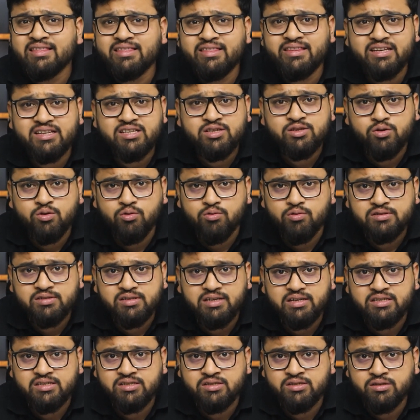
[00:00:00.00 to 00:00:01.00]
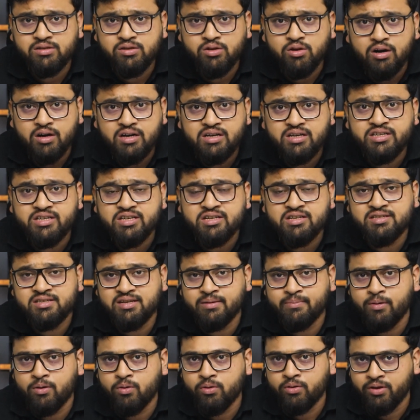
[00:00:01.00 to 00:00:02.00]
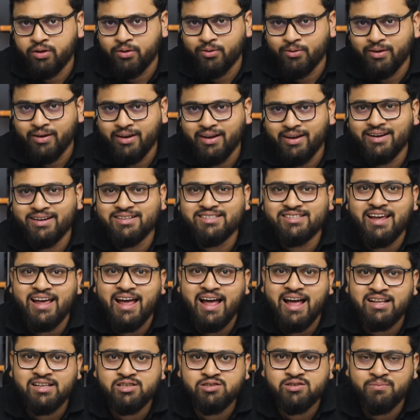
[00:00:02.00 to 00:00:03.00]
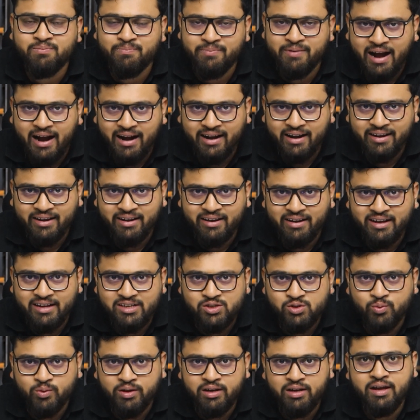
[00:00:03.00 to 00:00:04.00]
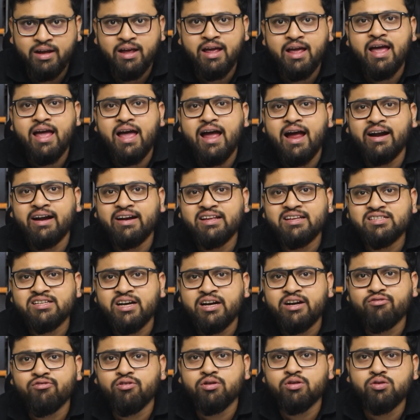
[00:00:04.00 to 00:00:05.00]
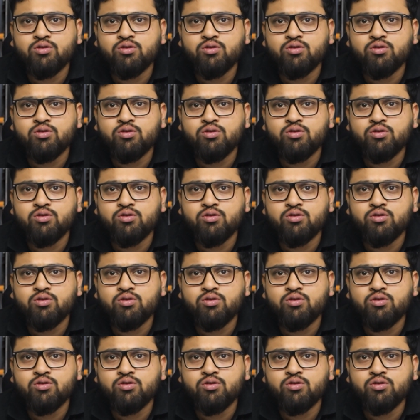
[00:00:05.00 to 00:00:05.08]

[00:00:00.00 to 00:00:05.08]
This course is not just about theory, it's hands on practical as well, and designed for